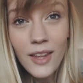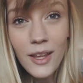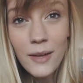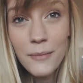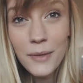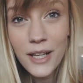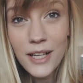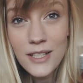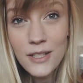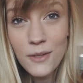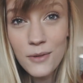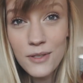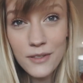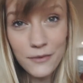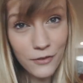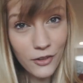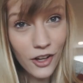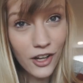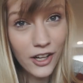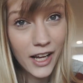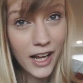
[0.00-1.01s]
because I wasn't
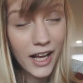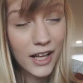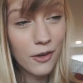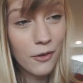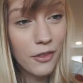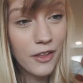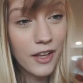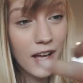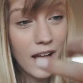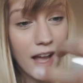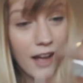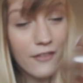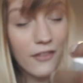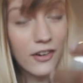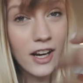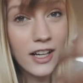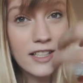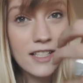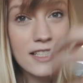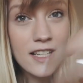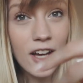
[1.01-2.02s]
vlogging, I don't think I ever
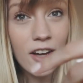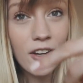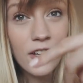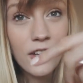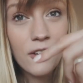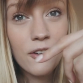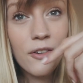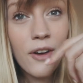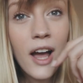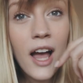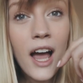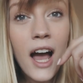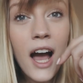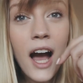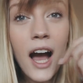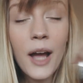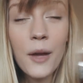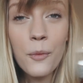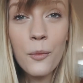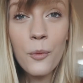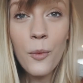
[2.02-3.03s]
got to tell you.
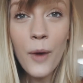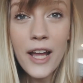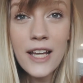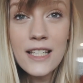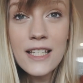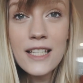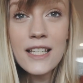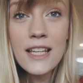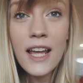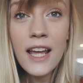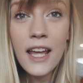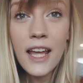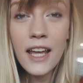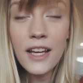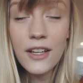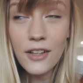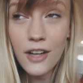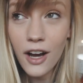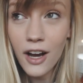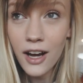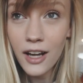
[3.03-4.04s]
I went
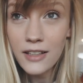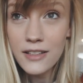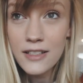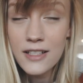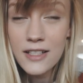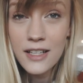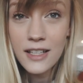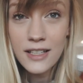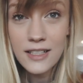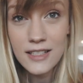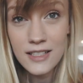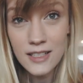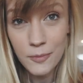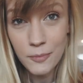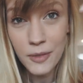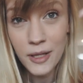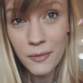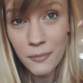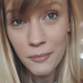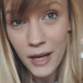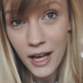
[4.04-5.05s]
and got
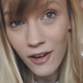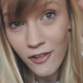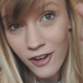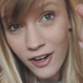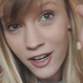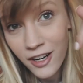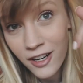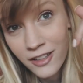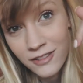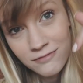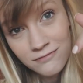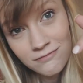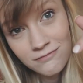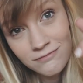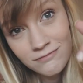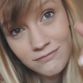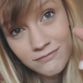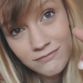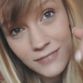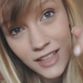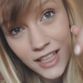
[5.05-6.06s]
dipping powder,
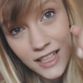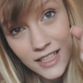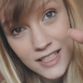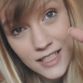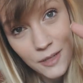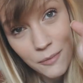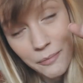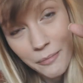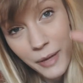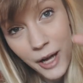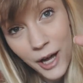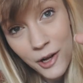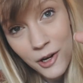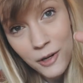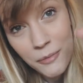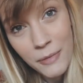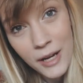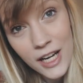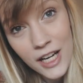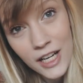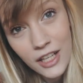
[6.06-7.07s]
like a dip powder
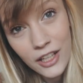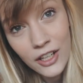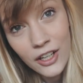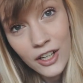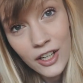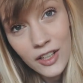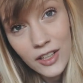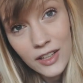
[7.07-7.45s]
manicure